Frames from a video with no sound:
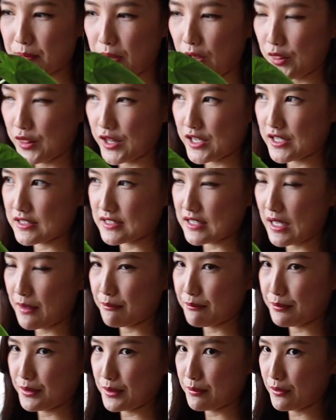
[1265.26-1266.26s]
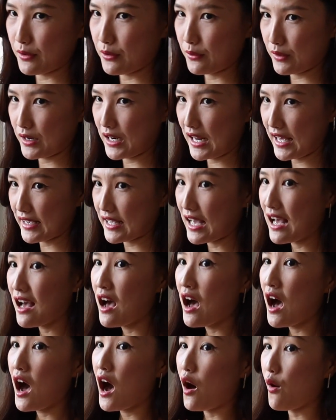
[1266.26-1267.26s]
about this, and people were like,
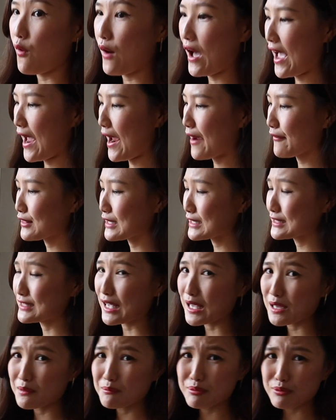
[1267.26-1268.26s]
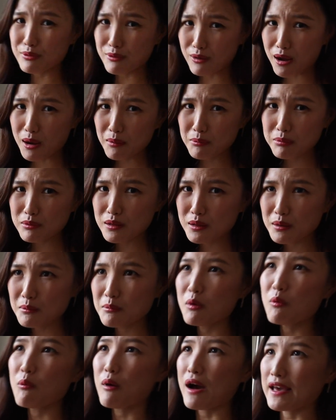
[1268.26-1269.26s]
oh, I have the same
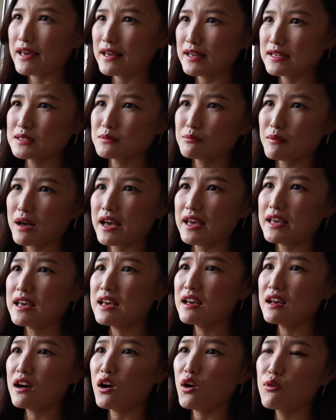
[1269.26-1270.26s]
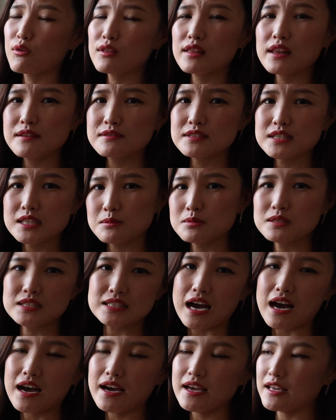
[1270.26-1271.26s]
problem. Why is my old leaves keeps
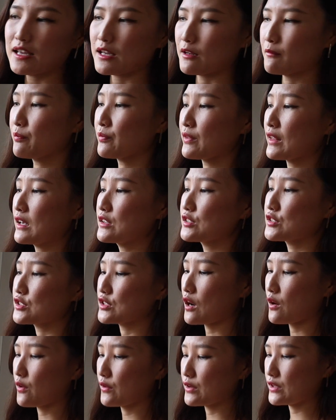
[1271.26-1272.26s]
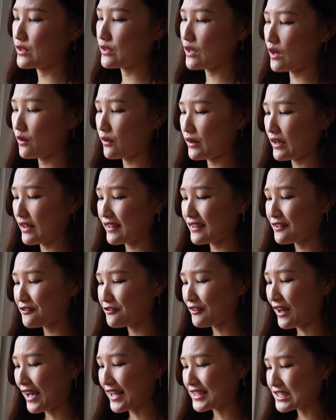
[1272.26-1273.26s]
dying? So, you know,
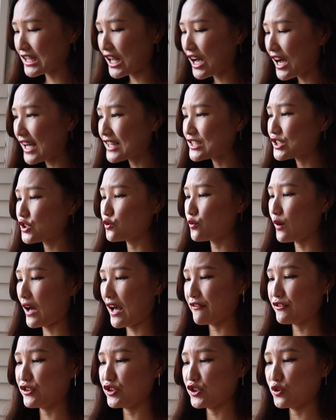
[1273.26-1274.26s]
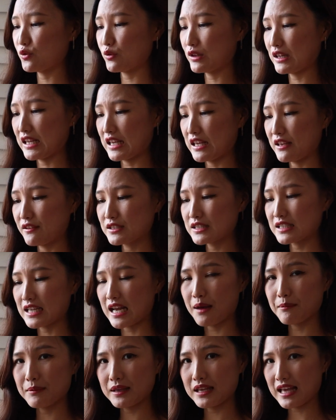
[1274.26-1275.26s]
if as long as you have new leaves
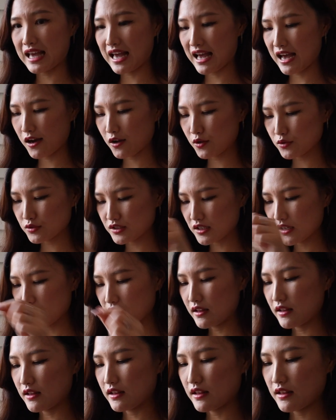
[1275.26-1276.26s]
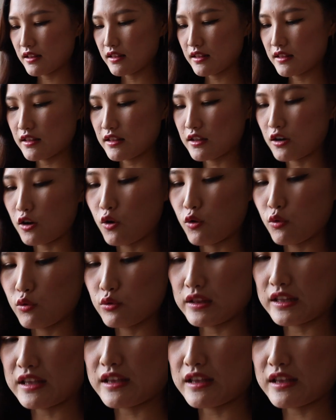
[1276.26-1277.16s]
coming out, the old